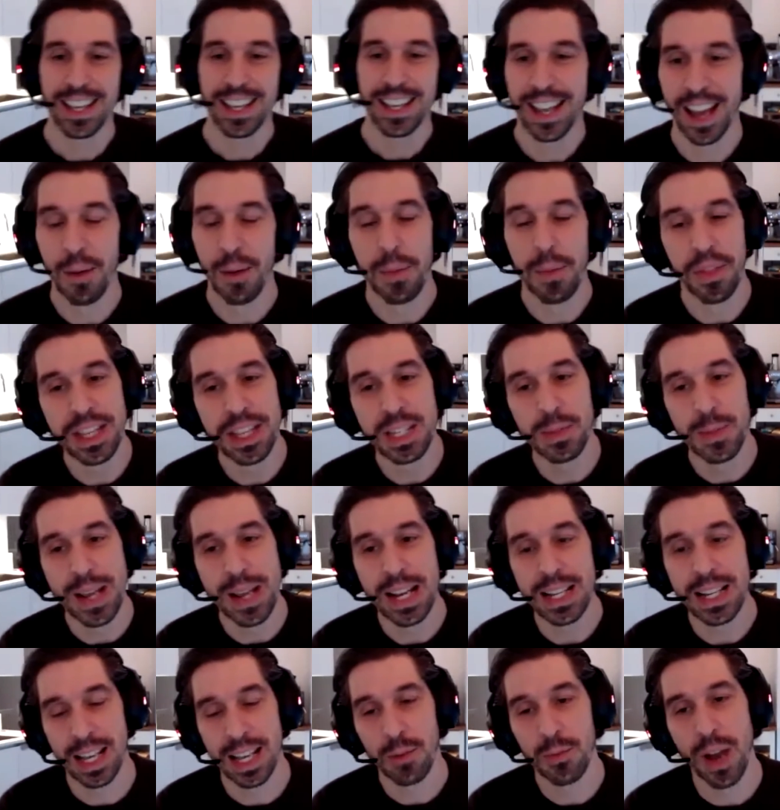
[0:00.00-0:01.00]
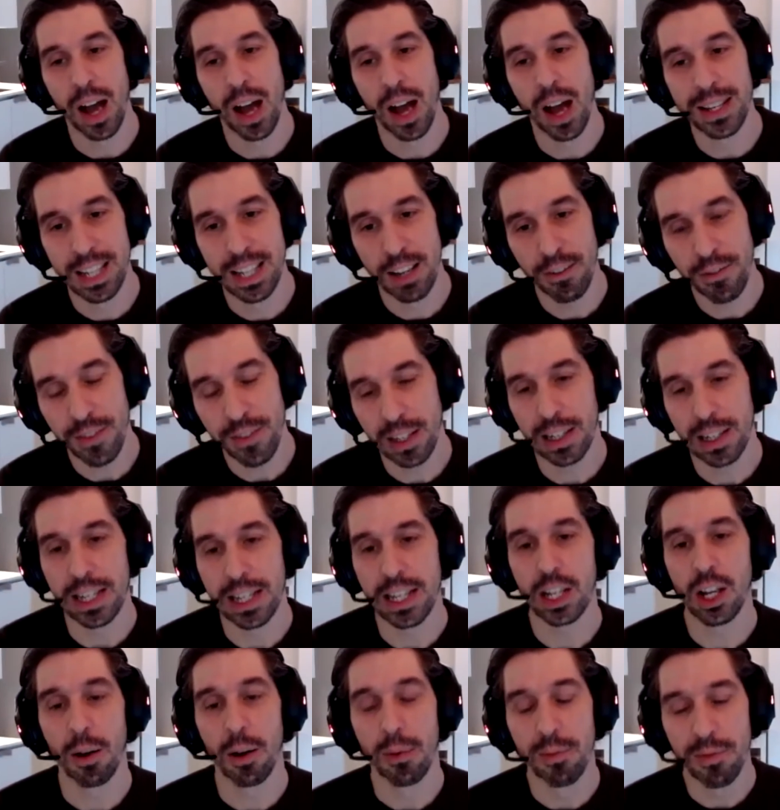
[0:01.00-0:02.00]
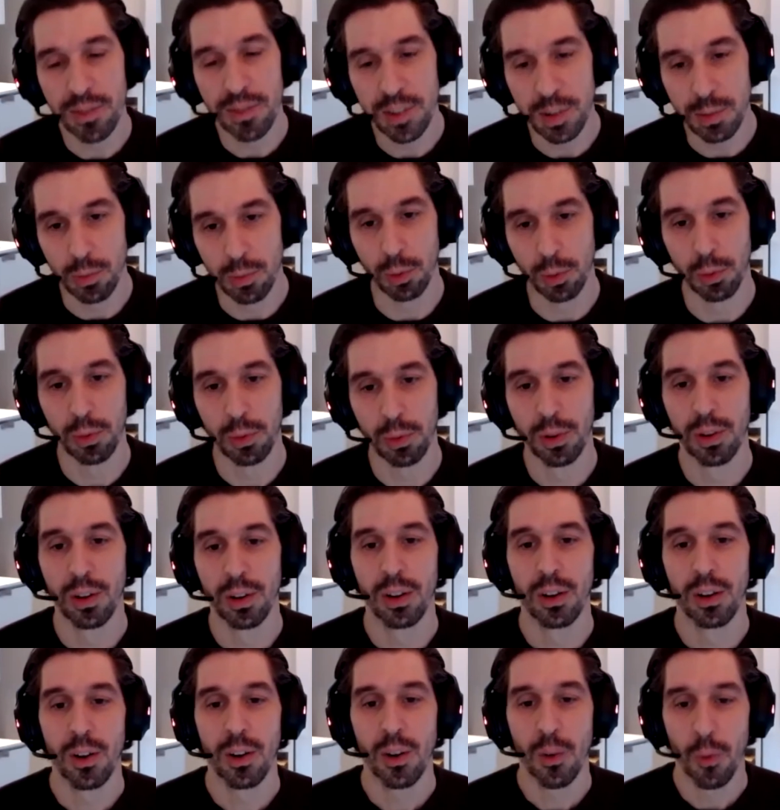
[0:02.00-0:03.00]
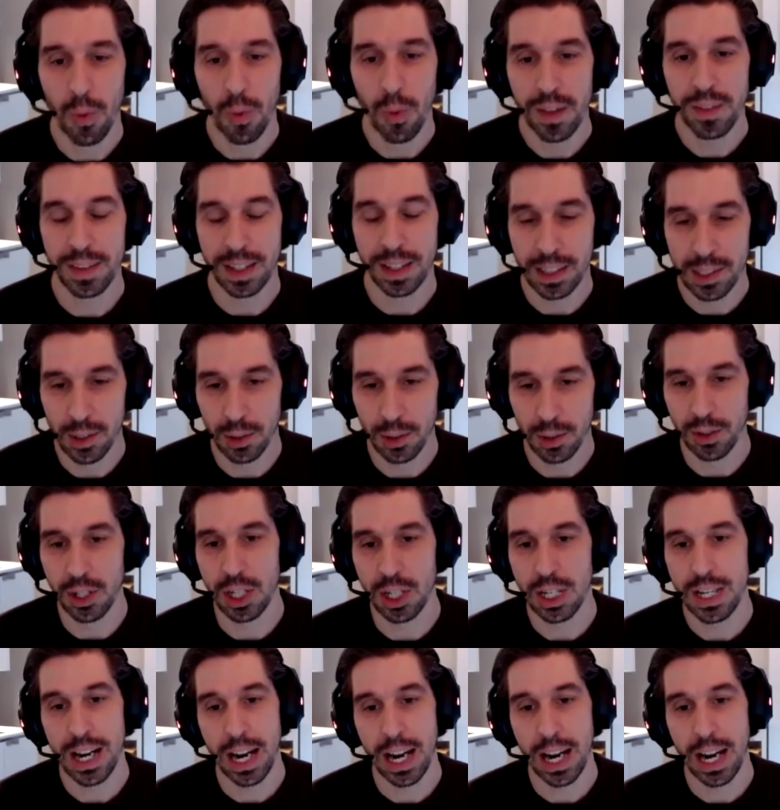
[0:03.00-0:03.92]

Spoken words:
But this being said, we are definitely comfortable with technology.